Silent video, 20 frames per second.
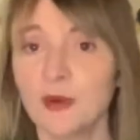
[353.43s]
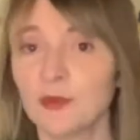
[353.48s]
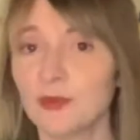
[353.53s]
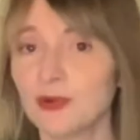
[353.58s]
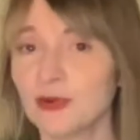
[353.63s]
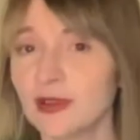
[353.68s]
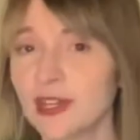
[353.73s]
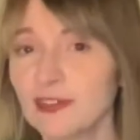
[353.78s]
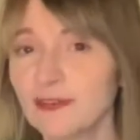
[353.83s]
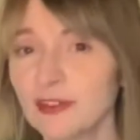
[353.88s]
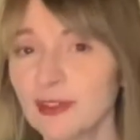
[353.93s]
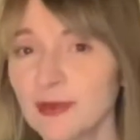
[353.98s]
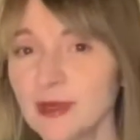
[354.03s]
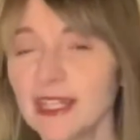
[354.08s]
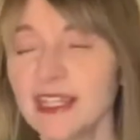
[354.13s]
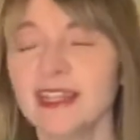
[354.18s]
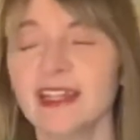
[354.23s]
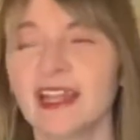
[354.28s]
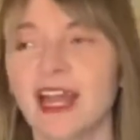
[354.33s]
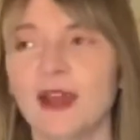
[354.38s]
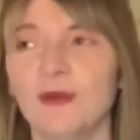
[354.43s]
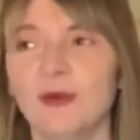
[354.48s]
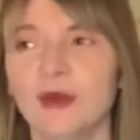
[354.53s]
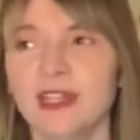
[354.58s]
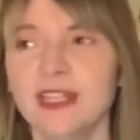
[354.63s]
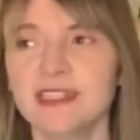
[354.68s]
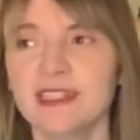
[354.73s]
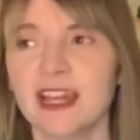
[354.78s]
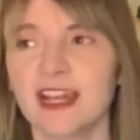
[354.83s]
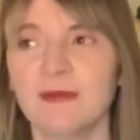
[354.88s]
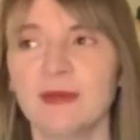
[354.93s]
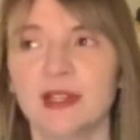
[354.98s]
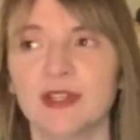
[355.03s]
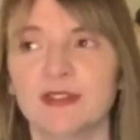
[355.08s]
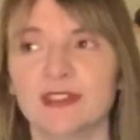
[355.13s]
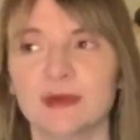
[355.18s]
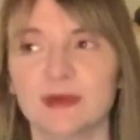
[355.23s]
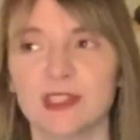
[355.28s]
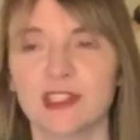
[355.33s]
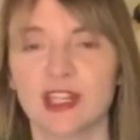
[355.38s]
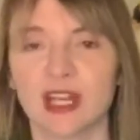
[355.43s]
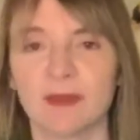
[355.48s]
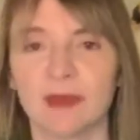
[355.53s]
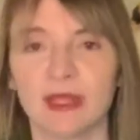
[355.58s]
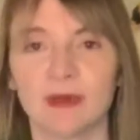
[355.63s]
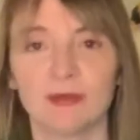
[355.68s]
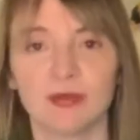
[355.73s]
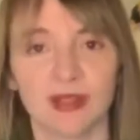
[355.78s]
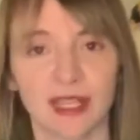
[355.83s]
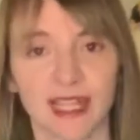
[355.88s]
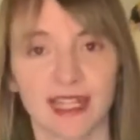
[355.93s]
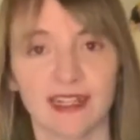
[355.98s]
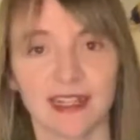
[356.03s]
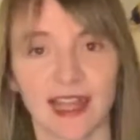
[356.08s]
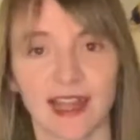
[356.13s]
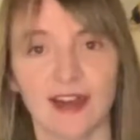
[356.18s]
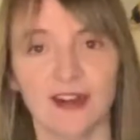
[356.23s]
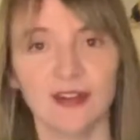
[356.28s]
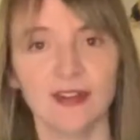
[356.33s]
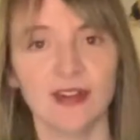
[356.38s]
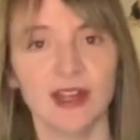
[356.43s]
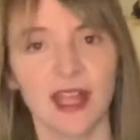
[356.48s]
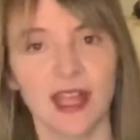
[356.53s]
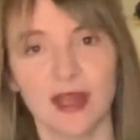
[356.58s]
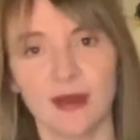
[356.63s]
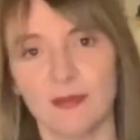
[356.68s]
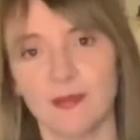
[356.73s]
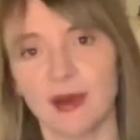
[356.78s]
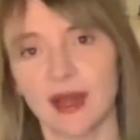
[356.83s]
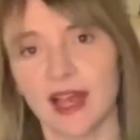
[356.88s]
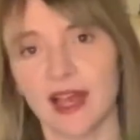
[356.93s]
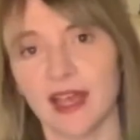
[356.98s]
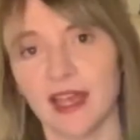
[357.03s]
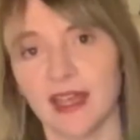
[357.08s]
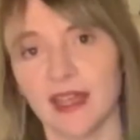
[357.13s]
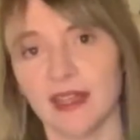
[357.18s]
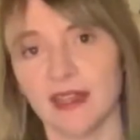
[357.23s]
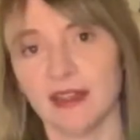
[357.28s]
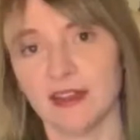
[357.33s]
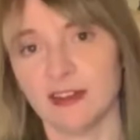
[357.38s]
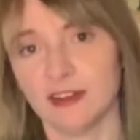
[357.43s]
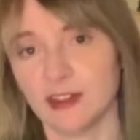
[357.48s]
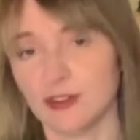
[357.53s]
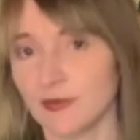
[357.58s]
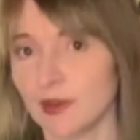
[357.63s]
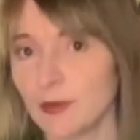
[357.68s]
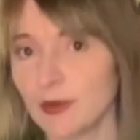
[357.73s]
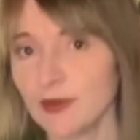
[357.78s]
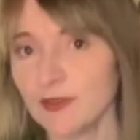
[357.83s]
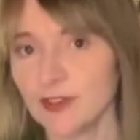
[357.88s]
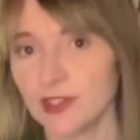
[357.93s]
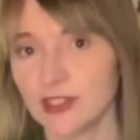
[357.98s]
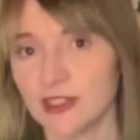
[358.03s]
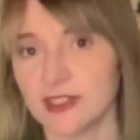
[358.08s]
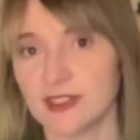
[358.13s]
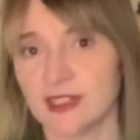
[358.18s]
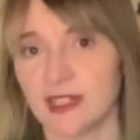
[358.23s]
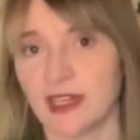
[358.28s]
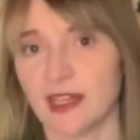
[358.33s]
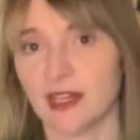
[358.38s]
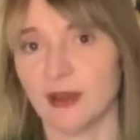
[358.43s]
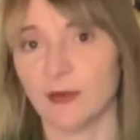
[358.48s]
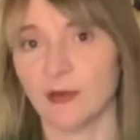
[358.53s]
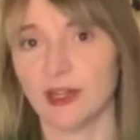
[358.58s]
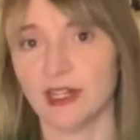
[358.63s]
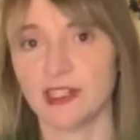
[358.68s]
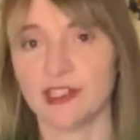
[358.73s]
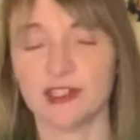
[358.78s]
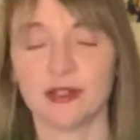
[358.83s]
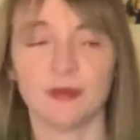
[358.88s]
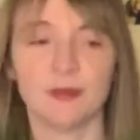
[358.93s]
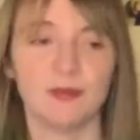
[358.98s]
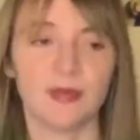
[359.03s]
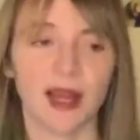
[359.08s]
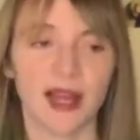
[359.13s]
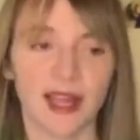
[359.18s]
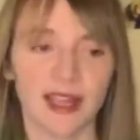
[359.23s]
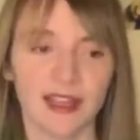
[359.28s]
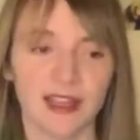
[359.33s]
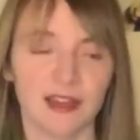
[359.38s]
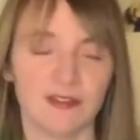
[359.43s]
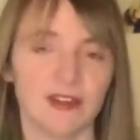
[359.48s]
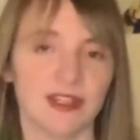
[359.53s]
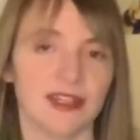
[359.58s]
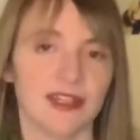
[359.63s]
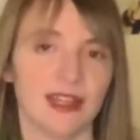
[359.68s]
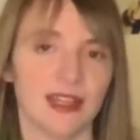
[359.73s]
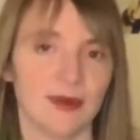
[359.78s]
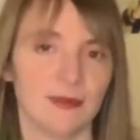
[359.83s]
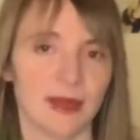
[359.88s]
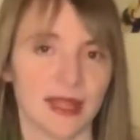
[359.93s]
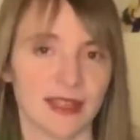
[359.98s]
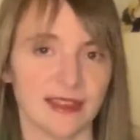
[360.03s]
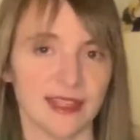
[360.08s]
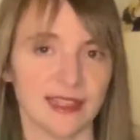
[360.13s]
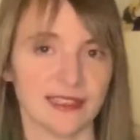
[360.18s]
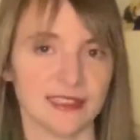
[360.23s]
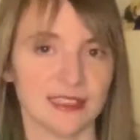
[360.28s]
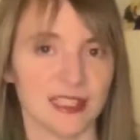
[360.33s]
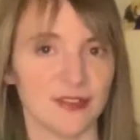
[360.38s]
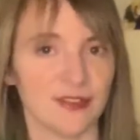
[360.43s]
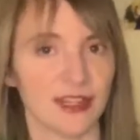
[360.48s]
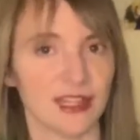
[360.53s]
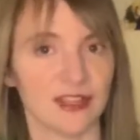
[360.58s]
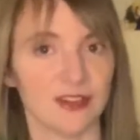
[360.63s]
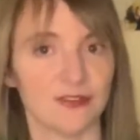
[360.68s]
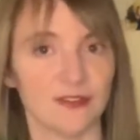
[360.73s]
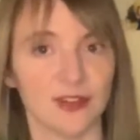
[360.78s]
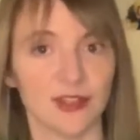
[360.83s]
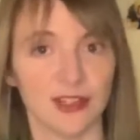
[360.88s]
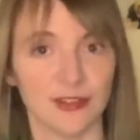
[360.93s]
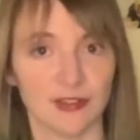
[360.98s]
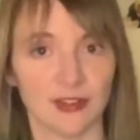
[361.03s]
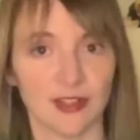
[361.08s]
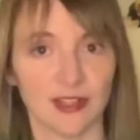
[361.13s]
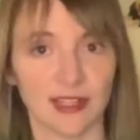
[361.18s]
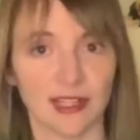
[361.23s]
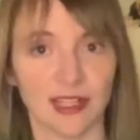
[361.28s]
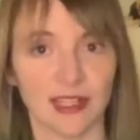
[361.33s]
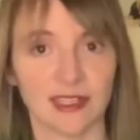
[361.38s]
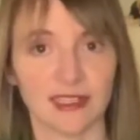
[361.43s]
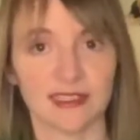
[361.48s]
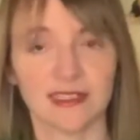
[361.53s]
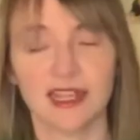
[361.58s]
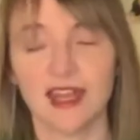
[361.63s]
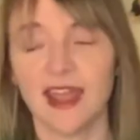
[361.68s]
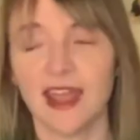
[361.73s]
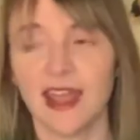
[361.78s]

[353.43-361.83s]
Preferably, like, I wanted to have my Christmas shopping planned out by November 1st, and I wanted to buy everything by Thanksgiving at the very, very latest.